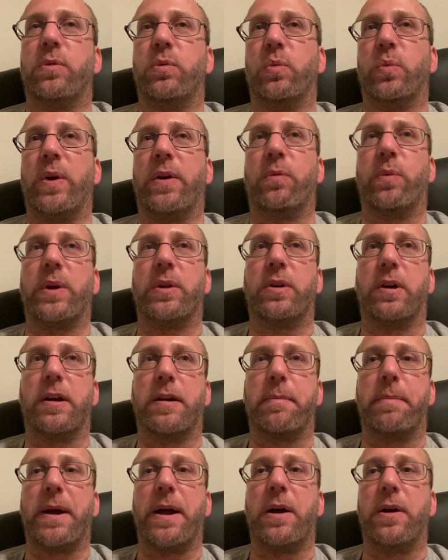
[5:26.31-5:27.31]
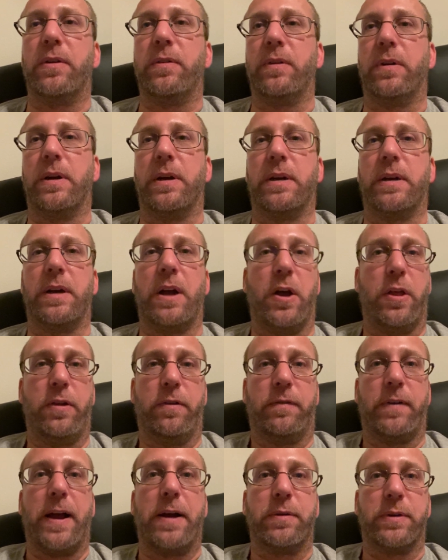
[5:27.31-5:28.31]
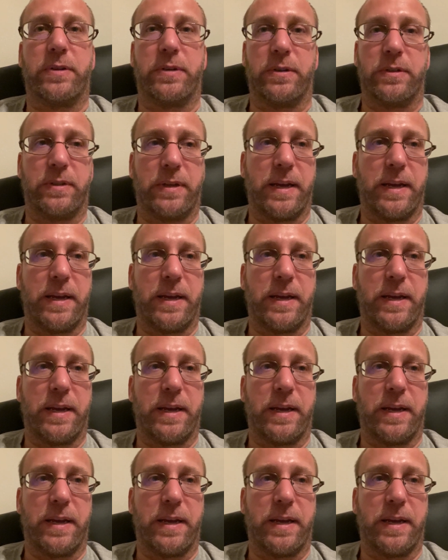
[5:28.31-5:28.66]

whenever we talk about other viruses